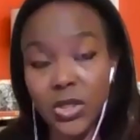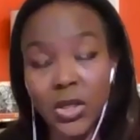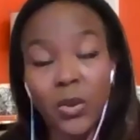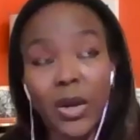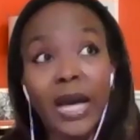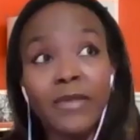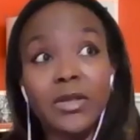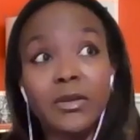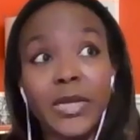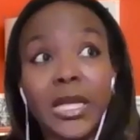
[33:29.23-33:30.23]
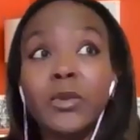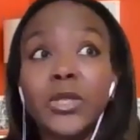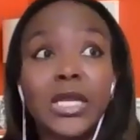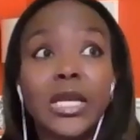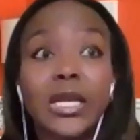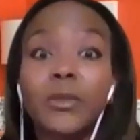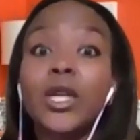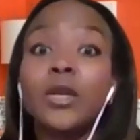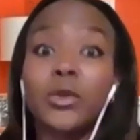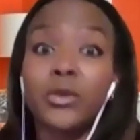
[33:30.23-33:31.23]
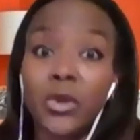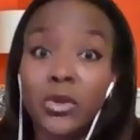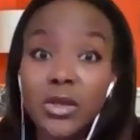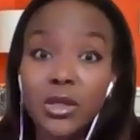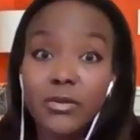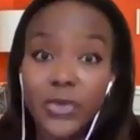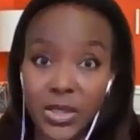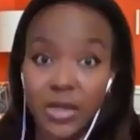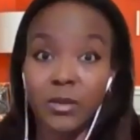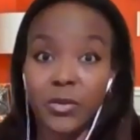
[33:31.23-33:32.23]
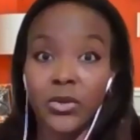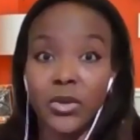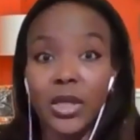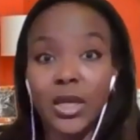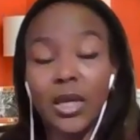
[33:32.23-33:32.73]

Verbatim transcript: So I haven't been able to take up global roles, for example.